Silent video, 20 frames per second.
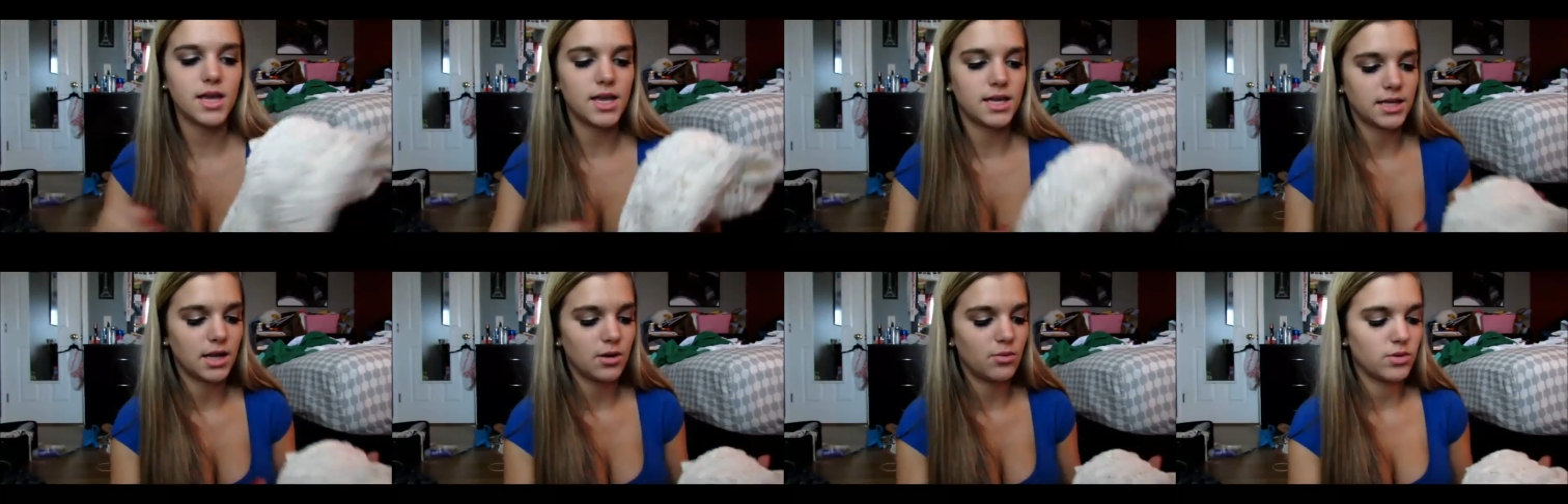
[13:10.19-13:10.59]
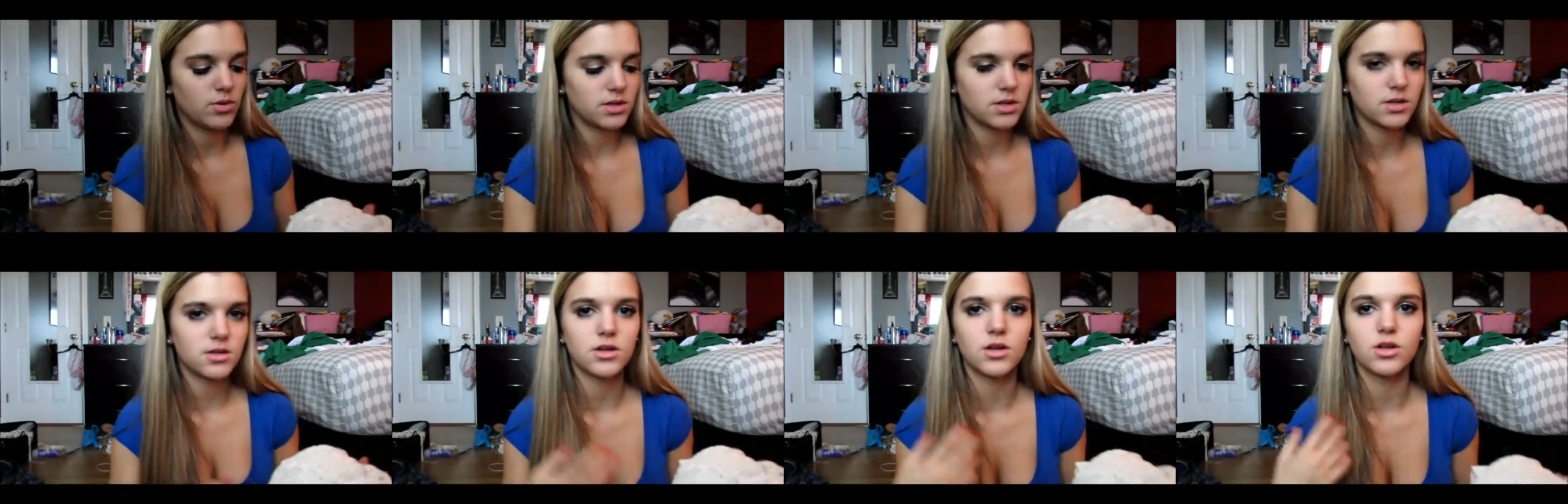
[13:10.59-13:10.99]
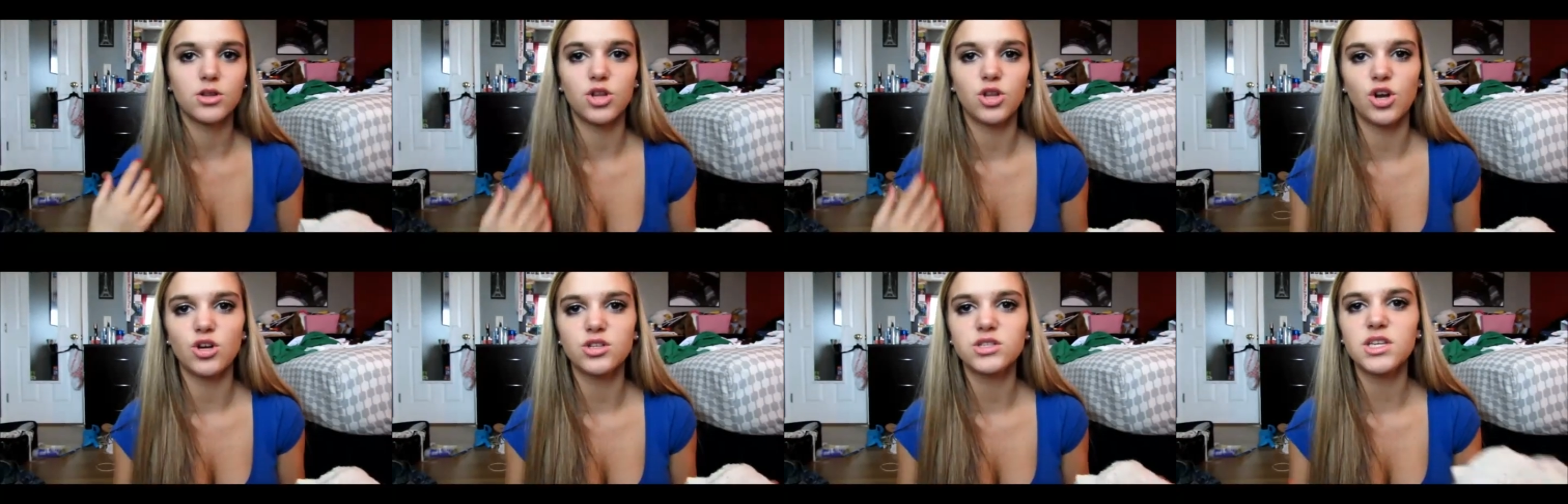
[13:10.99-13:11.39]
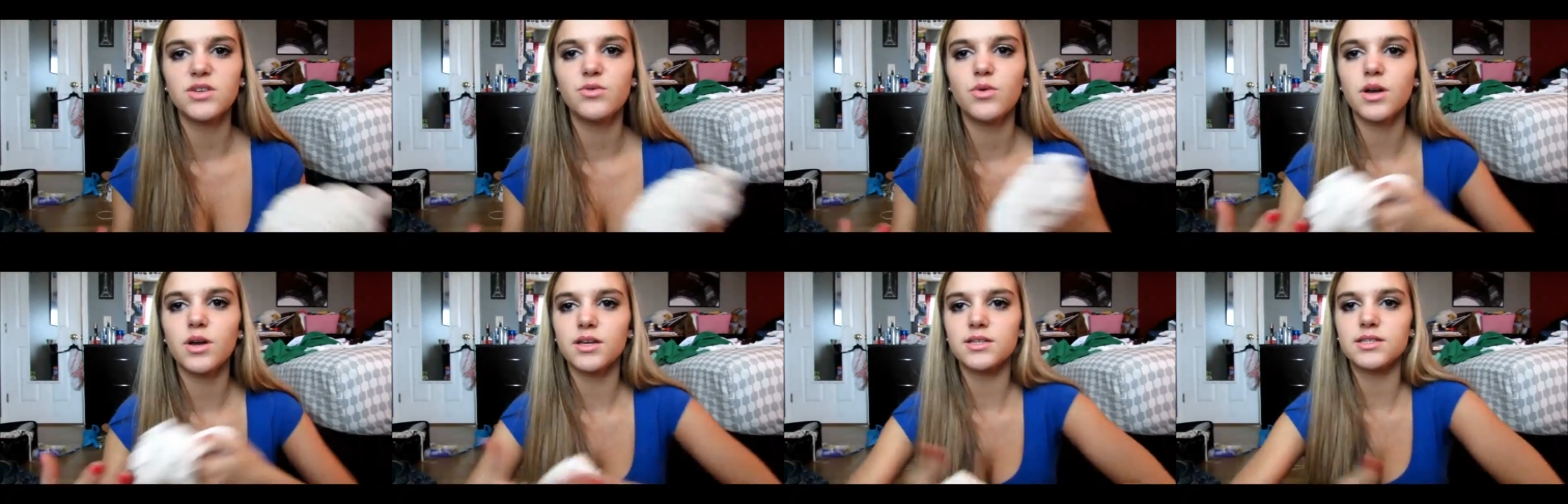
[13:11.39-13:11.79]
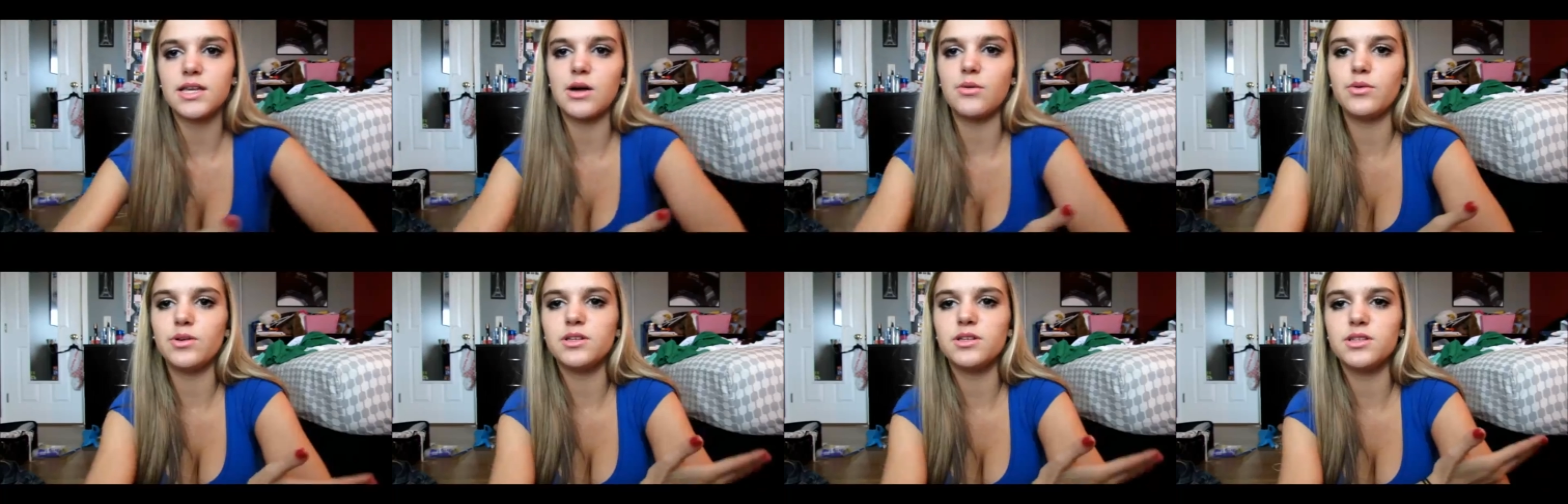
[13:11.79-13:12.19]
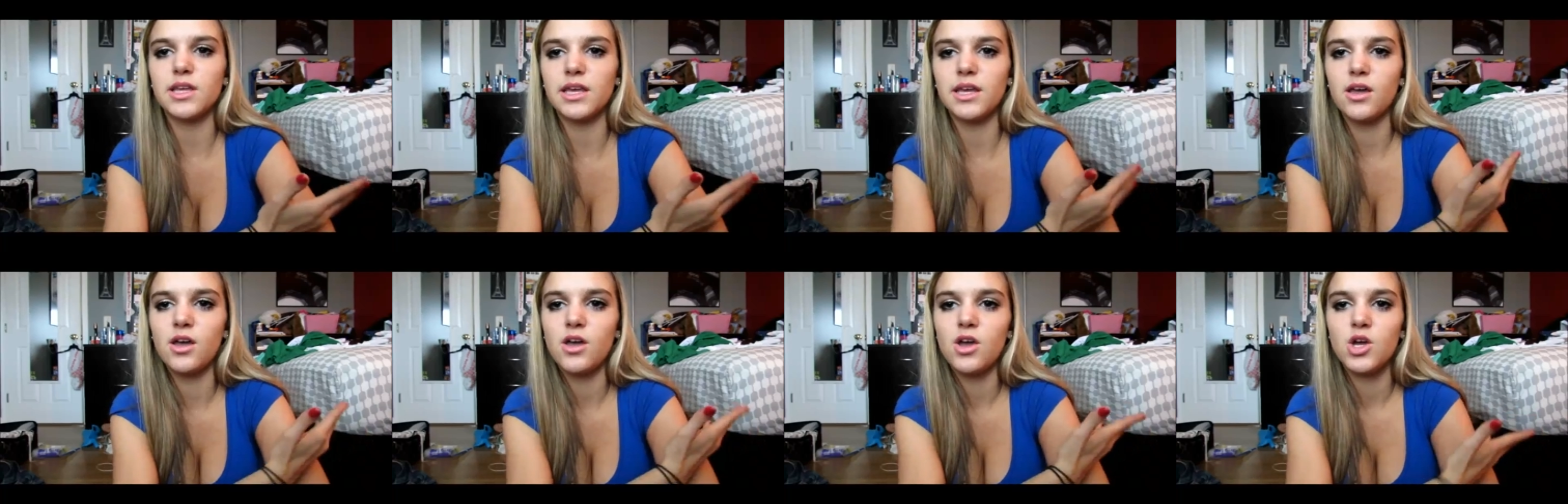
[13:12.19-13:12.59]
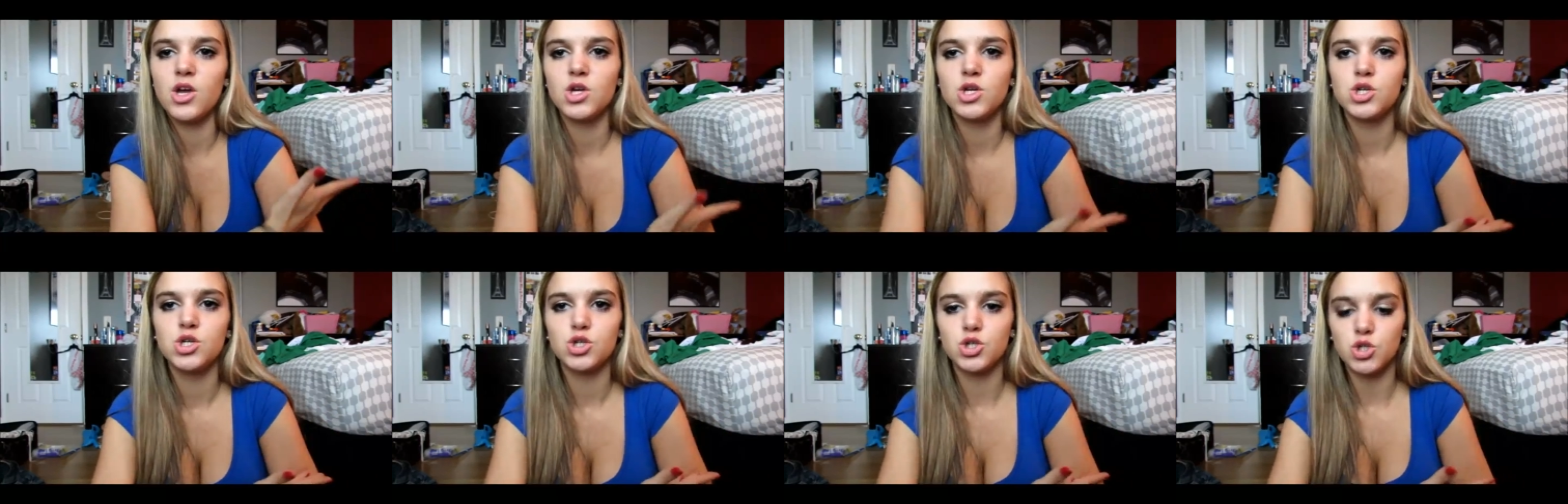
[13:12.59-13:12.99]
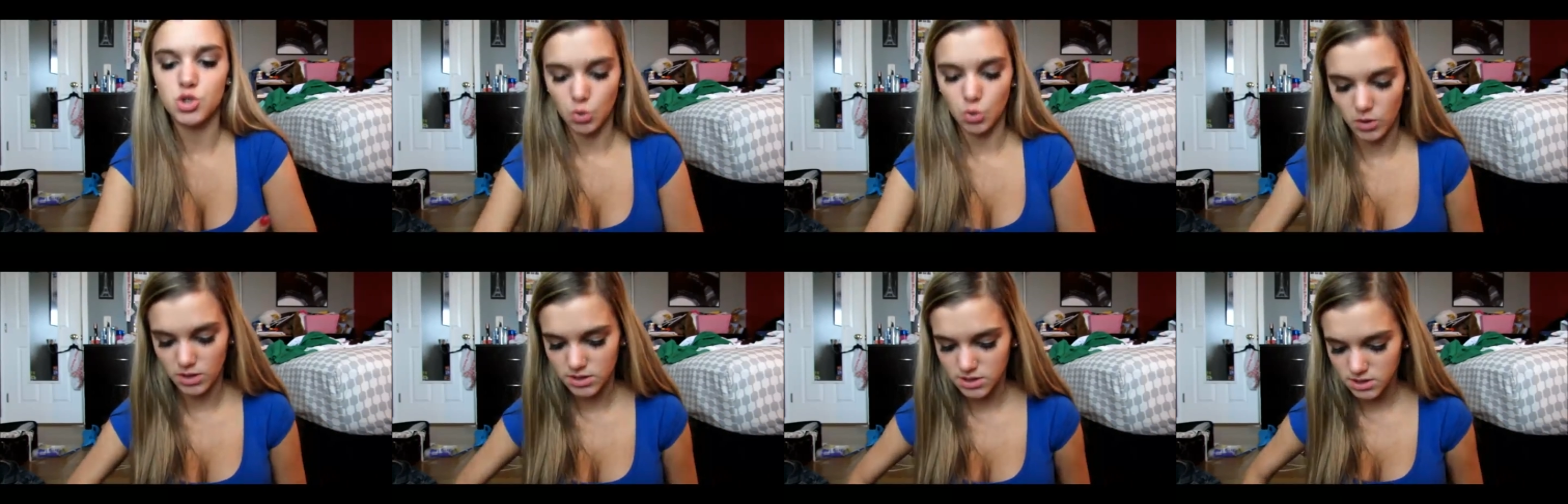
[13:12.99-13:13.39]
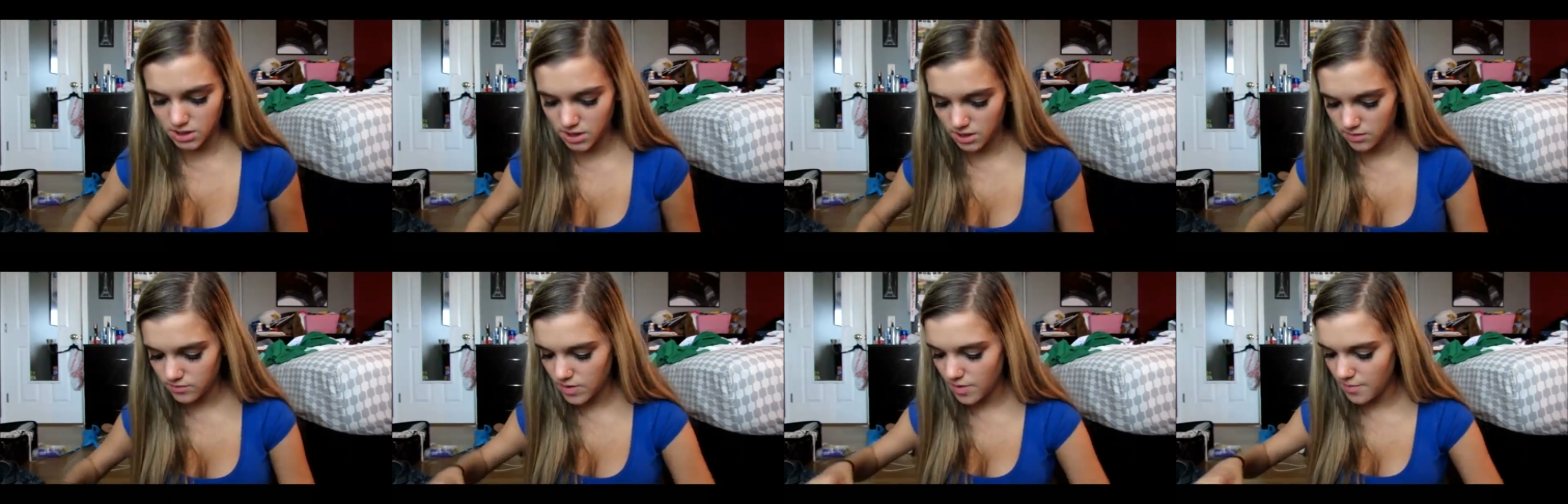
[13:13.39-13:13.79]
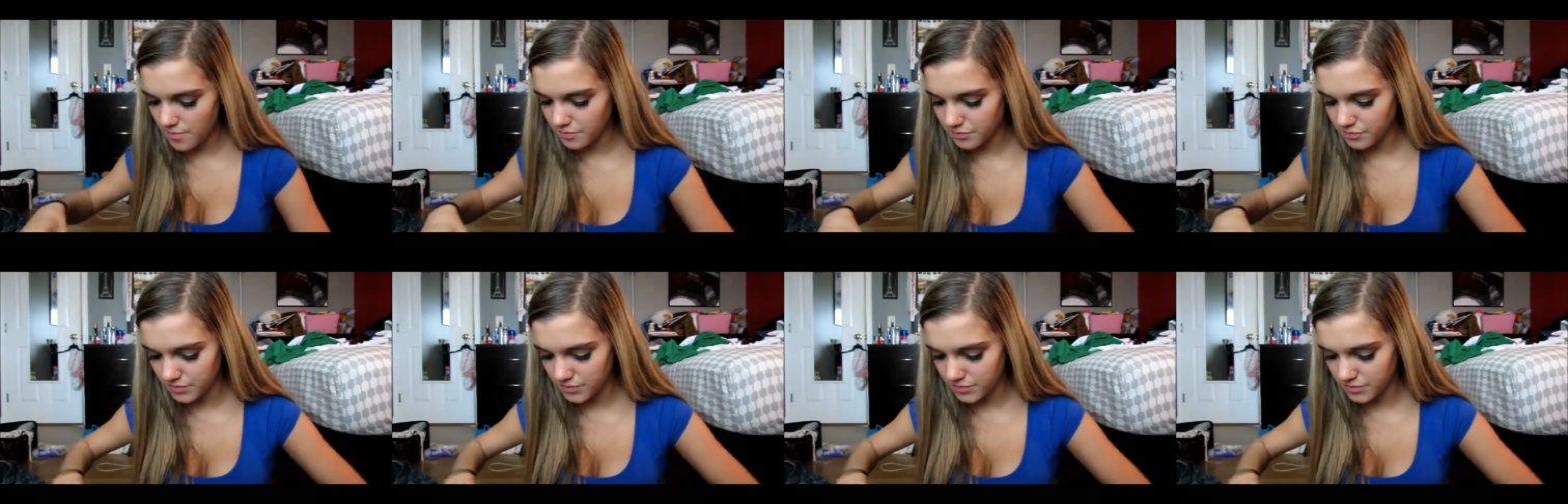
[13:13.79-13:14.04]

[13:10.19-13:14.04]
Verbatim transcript: and I wanted a long sleeve one because that one is, like, short sleeved.